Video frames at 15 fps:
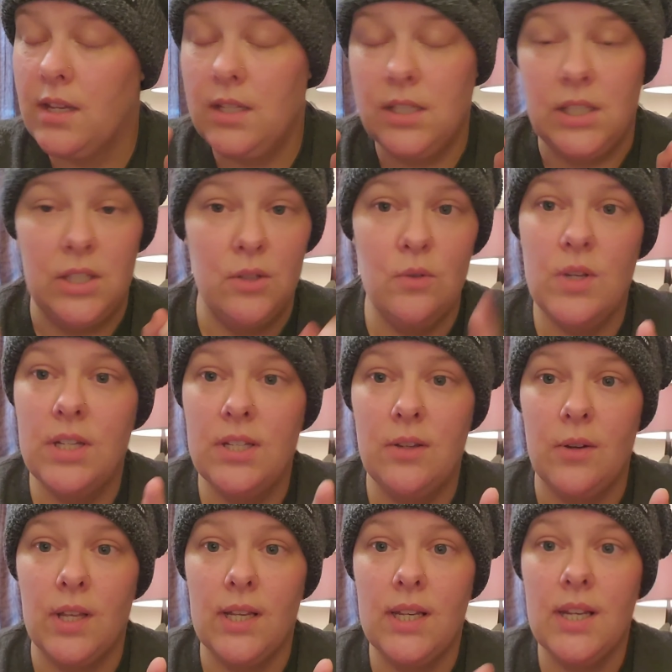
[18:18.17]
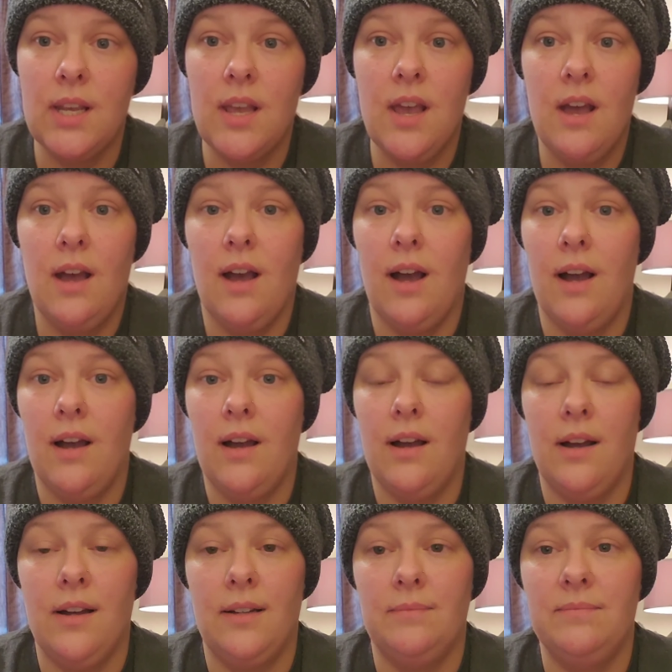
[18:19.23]
You can do it.
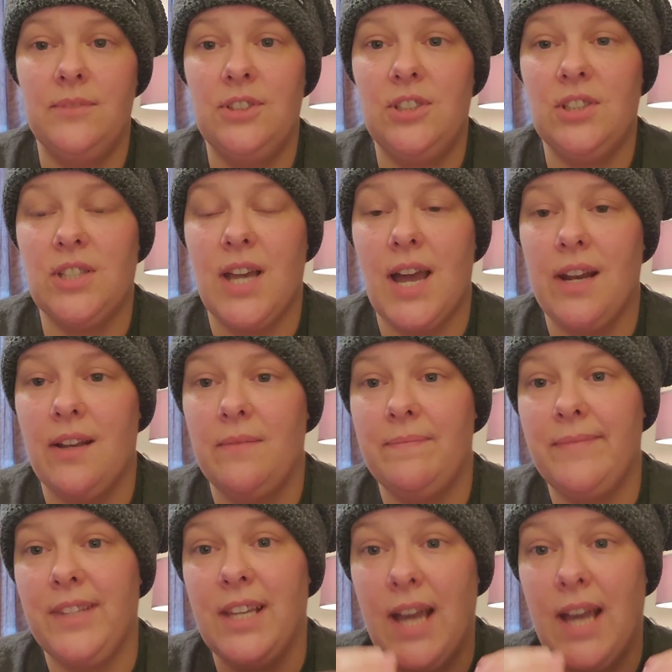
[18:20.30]
You just gotta